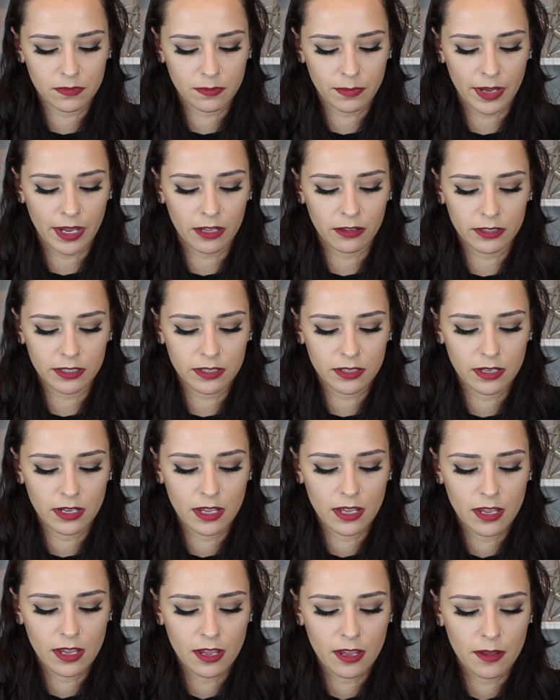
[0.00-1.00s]
palette.
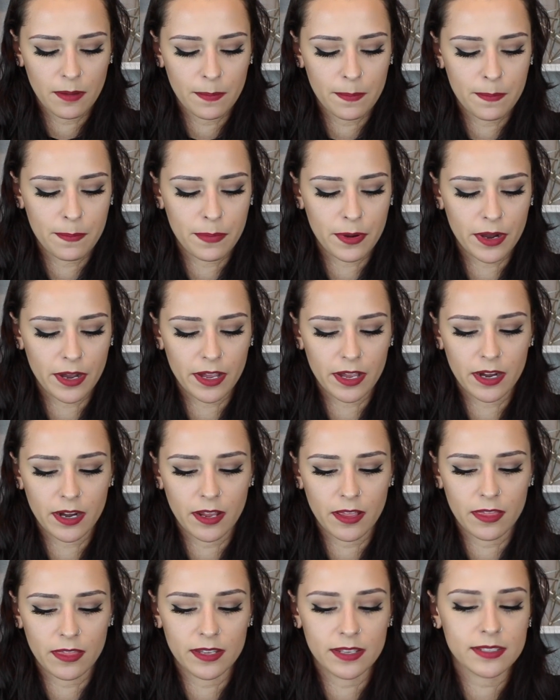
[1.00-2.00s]
But
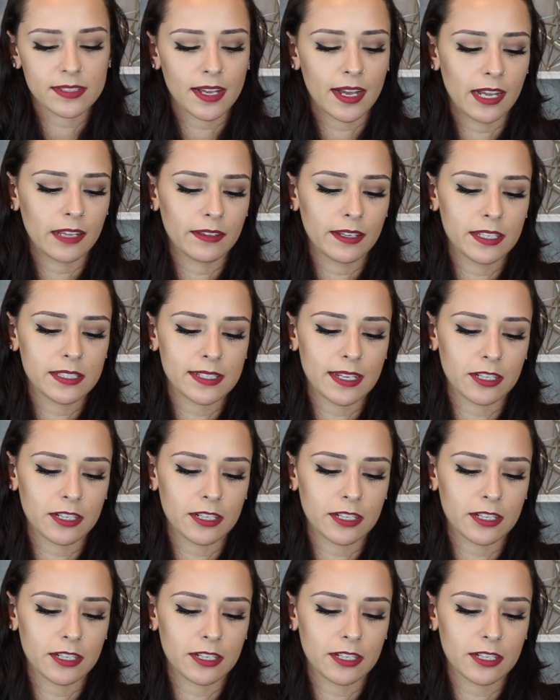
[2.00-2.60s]
this highlight's